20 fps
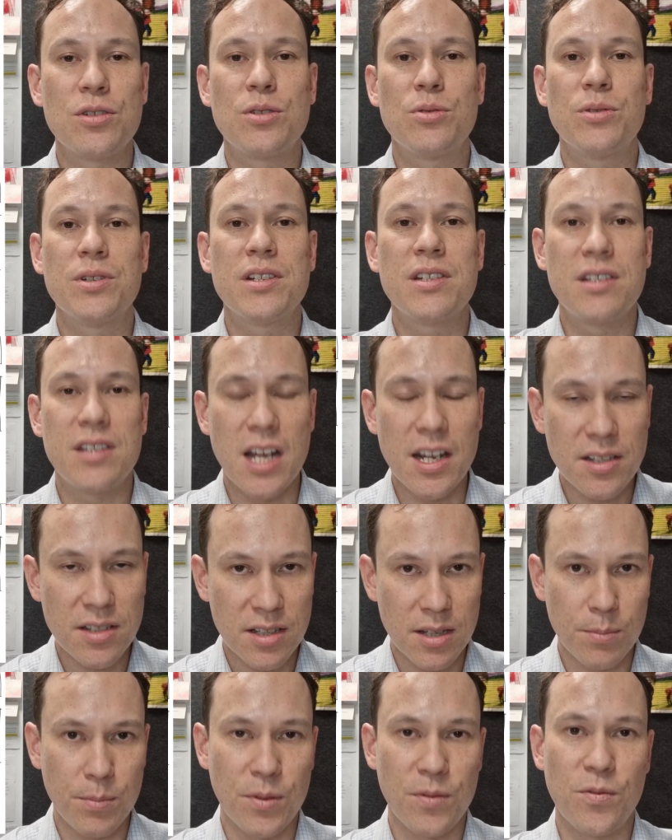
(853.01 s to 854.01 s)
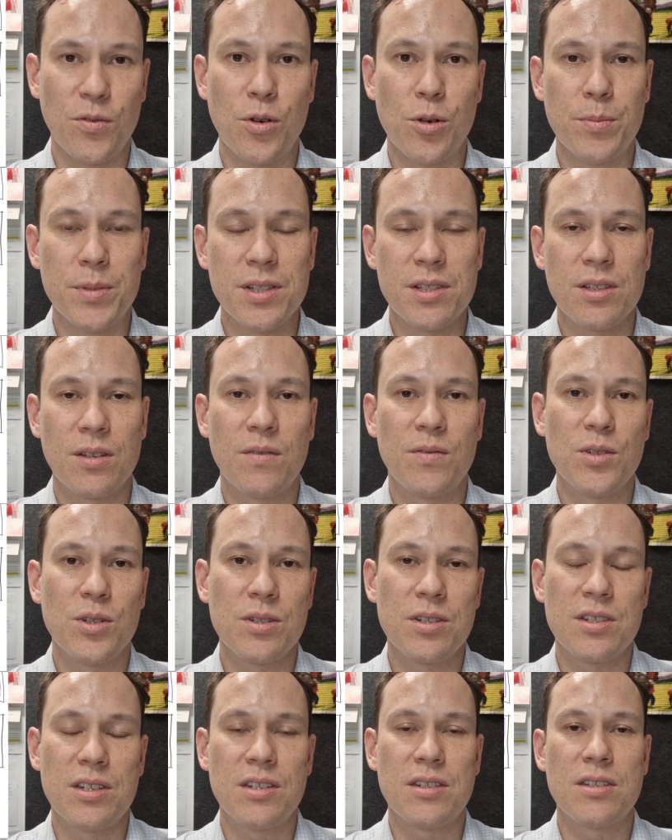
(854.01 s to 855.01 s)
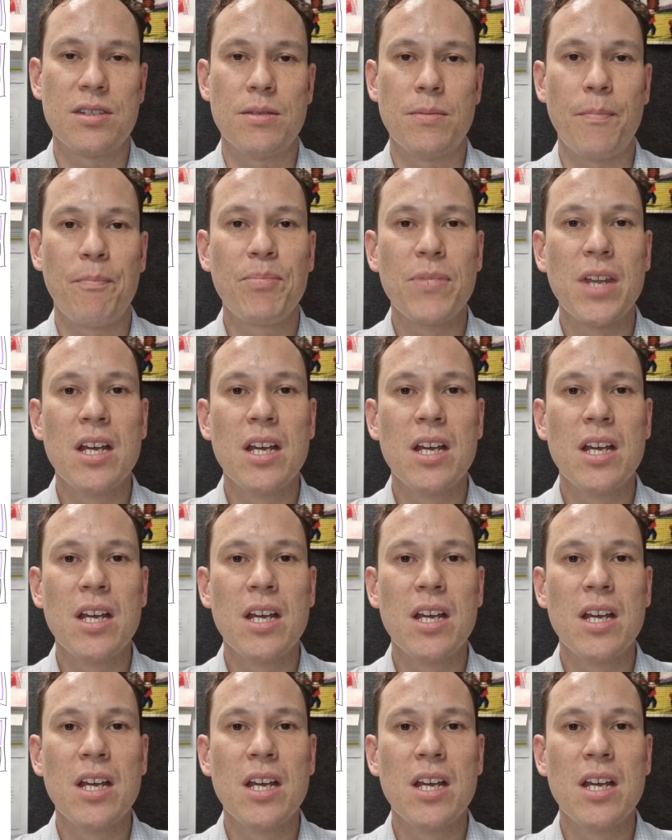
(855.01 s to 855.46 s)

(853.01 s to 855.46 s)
to assess the performance of your system.